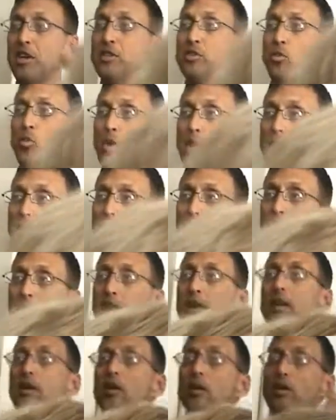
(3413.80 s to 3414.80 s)
days a week,
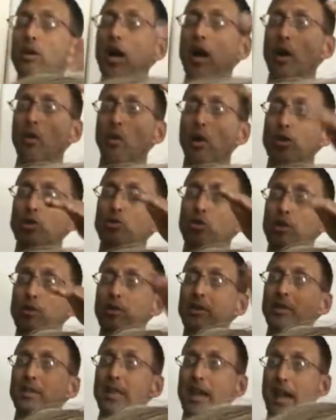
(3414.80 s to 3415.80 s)
one
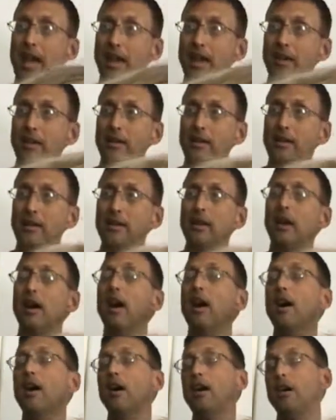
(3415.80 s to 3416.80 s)
treatment a day.
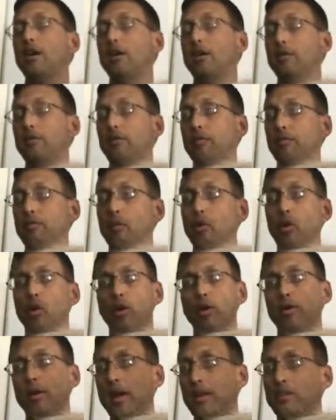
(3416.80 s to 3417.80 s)
Uh, for,
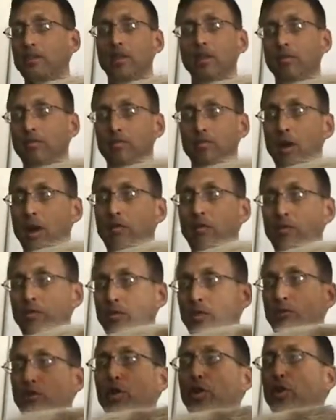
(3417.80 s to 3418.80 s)

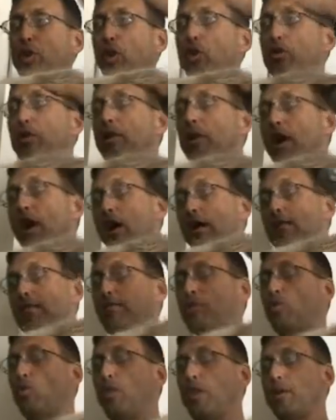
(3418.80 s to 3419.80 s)
for a total of
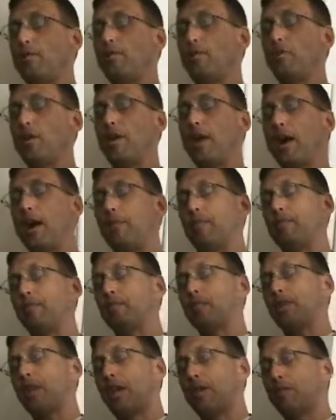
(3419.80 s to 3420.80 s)
20 pre-op,
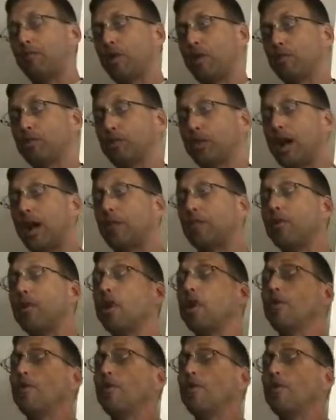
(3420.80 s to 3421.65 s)
10 post-op